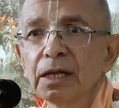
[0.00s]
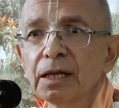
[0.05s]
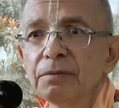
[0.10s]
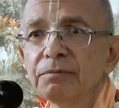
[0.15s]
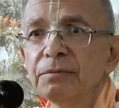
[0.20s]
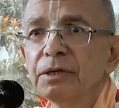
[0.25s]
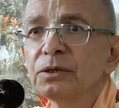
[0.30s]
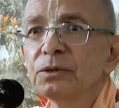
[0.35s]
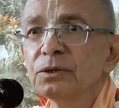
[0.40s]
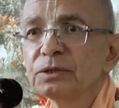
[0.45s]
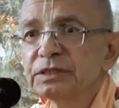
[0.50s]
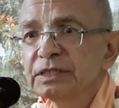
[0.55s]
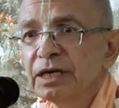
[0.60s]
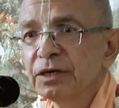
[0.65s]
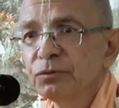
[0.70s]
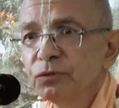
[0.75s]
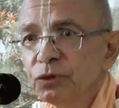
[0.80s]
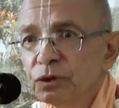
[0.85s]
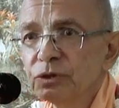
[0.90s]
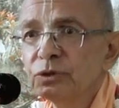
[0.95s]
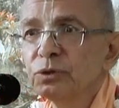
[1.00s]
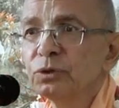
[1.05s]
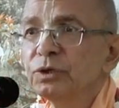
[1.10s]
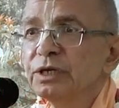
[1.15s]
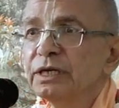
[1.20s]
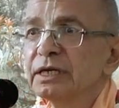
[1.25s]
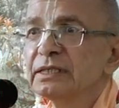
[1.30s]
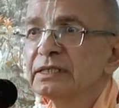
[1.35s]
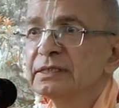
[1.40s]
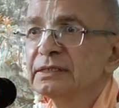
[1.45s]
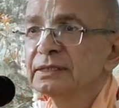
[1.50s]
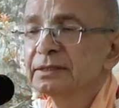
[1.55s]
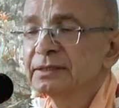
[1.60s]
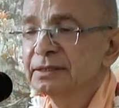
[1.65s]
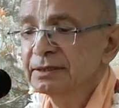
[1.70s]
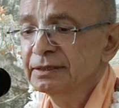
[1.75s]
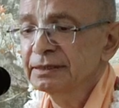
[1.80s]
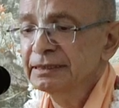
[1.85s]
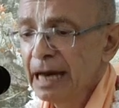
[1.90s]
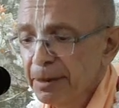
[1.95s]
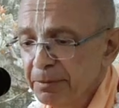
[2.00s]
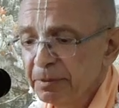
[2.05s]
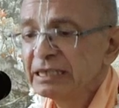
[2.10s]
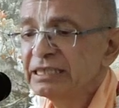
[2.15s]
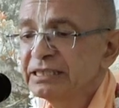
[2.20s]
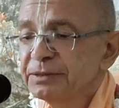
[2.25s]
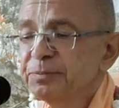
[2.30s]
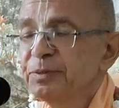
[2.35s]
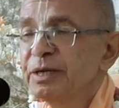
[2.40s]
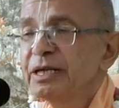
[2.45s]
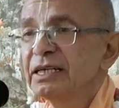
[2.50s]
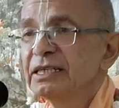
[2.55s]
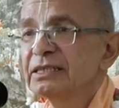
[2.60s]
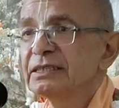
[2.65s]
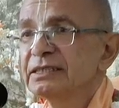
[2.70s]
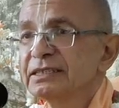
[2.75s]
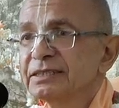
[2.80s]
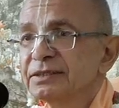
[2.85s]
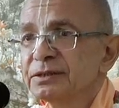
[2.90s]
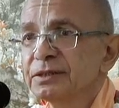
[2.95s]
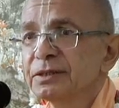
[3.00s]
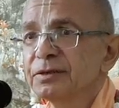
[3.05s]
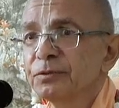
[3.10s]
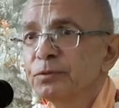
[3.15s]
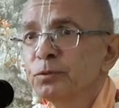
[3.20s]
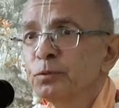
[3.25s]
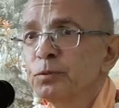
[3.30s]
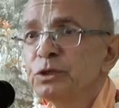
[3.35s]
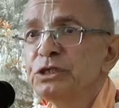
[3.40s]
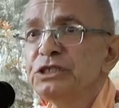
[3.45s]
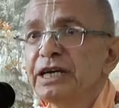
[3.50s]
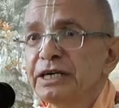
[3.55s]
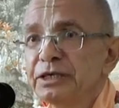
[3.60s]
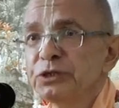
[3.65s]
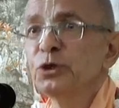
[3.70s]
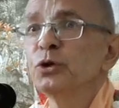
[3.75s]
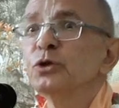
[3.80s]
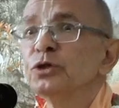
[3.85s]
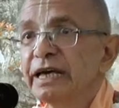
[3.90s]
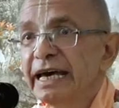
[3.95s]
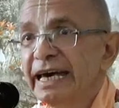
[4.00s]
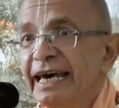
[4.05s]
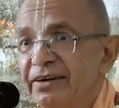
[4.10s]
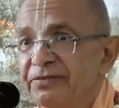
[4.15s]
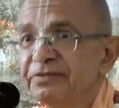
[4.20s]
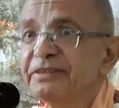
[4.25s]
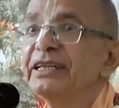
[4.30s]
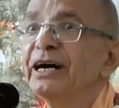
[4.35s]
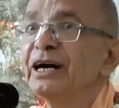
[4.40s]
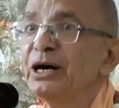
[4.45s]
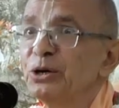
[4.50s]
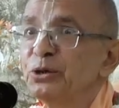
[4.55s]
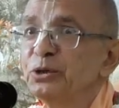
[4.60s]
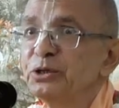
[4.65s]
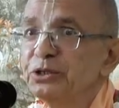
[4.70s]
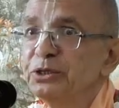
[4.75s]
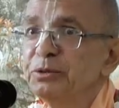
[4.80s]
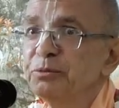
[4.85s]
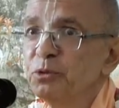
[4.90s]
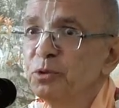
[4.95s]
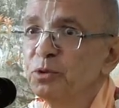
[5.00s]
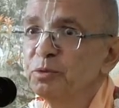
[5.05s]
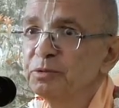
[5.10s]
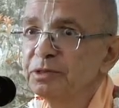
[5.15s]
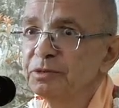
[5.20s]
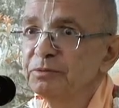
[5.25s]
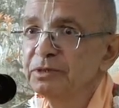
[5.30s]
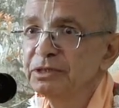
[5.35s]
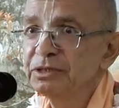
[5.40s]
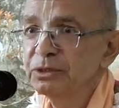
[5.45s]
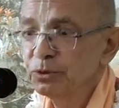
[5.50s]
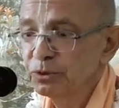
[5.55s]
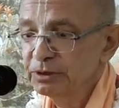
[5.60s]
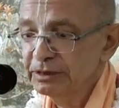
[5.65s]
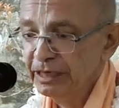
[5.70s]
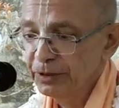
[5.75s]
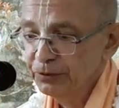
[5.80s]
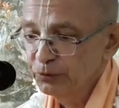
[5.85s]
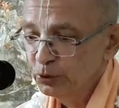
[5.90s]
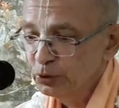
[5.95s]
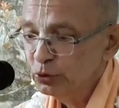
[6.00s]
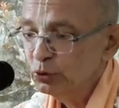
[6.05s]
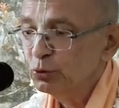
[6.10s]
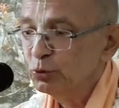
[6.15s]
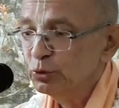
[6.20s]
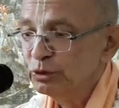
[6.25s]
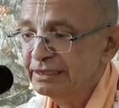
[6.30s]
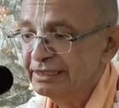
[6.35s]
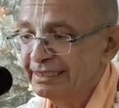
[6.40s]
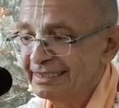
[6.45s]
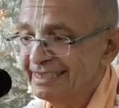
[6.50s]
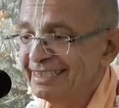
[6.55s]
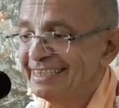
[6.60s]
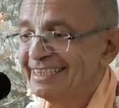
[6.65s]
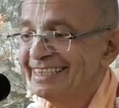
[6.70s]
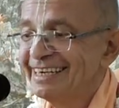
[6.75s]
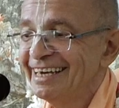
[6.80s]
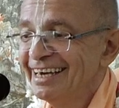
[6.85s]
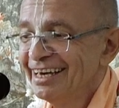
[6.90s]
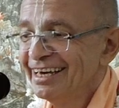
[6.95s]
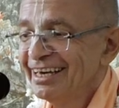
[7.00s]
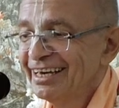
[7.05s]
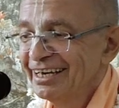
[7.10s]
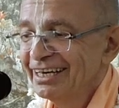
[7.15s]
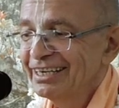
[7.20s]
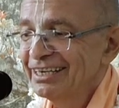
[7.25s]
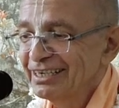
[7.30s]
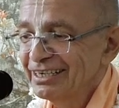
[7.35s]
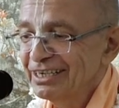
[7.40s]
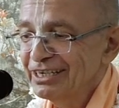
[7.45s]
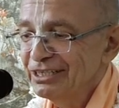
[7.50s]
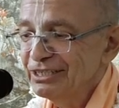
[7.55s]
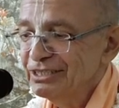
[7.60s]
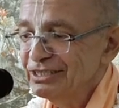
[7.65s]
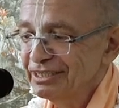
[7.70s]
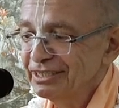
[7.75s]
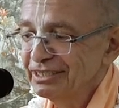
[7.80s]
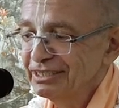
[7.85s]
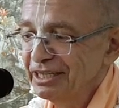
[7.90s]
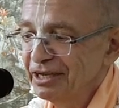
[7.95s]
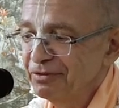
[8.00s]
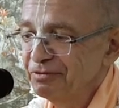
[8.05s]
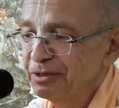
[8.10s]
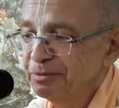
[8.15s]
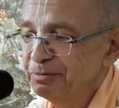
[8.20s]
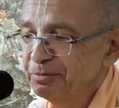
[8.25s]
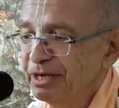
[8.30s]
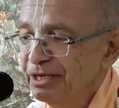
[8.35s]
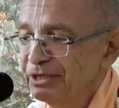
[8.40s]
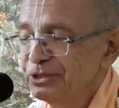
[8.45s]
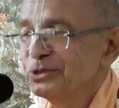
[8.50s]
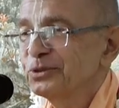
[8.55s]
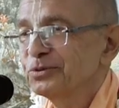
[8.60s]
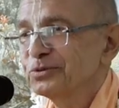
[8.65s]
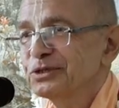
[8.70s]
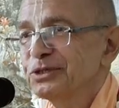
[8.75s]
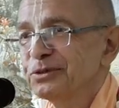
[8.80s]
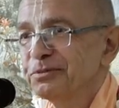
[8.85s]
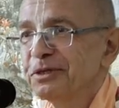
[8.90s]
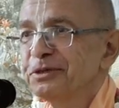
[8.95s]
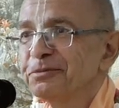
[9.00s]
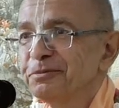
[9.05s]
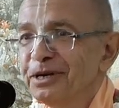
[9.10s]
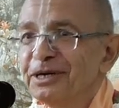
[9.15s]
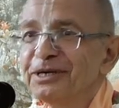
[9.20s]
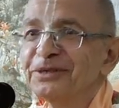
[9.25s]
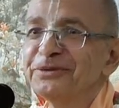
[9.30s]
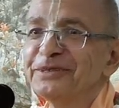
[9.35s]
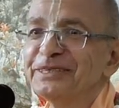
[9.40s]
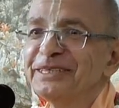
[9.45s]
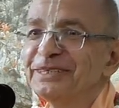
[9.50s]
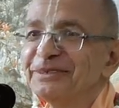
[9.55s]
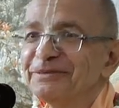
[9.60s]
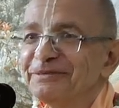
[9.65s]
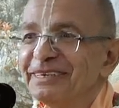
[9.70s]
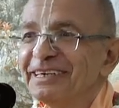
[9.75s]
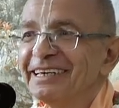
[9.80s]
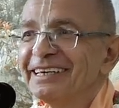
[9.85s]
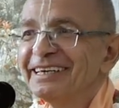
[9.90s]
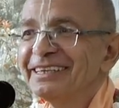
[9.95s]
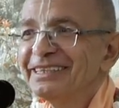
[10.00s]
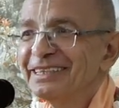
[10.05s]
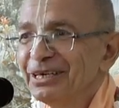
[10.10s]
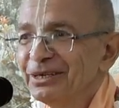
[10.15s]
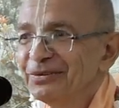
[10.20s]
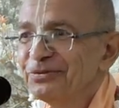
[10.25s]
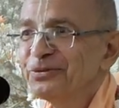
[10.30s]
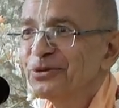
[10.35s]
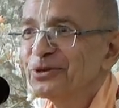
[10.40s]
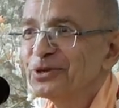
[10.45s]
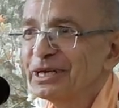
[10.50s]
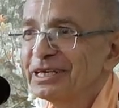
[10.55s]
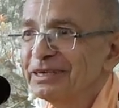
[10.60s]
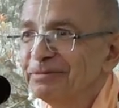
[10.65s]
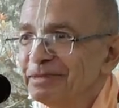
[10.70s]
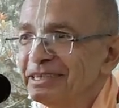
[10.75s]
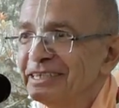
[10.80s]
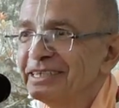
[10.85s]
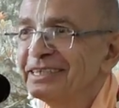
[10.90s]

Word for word: Because I want to get some experience which I don't have now at the moment. Because I want to see uh, Krishna in every page of Srimad Bhagavatam. Therefore, I'm,